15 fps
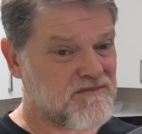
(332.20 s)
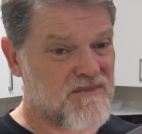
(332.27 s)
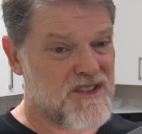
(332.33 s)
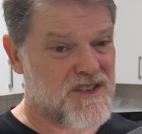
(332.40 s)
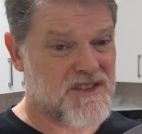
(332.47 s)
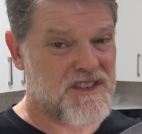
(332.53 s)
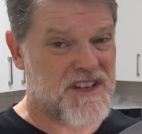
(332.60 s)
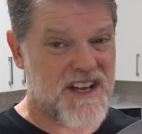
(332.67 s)

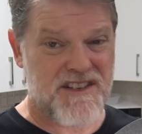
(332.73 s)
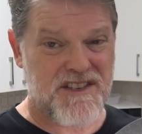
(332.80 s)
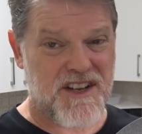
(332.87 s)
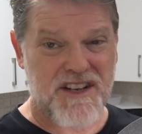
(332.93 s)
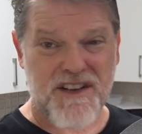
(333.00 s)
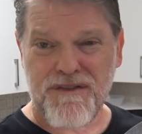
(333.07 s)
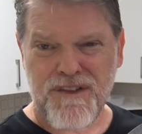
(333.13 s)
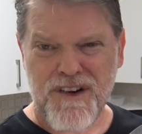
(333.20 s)
just tastes
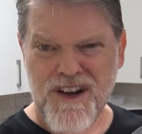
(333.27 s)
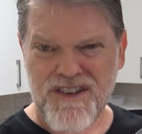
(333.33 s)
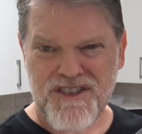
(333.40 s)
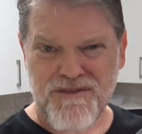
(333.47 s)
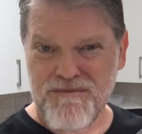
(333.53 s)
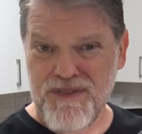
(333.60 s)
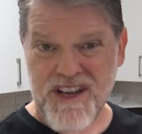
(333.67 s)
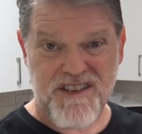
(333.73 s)
like a
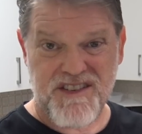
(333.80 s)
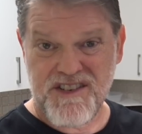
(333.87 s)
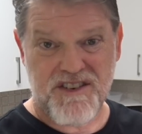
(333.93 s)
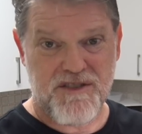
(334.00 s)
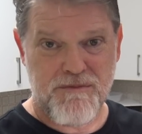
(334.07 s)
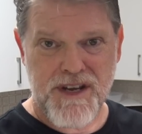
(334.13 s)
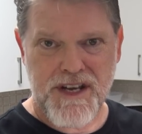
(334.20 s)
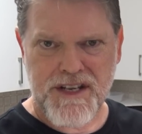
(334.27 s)
frozen pizza to
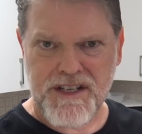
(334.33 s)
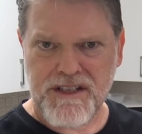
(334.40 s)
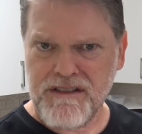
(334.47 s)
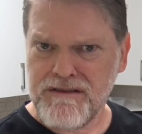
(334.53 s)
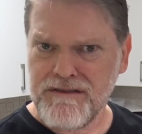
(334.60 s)
me.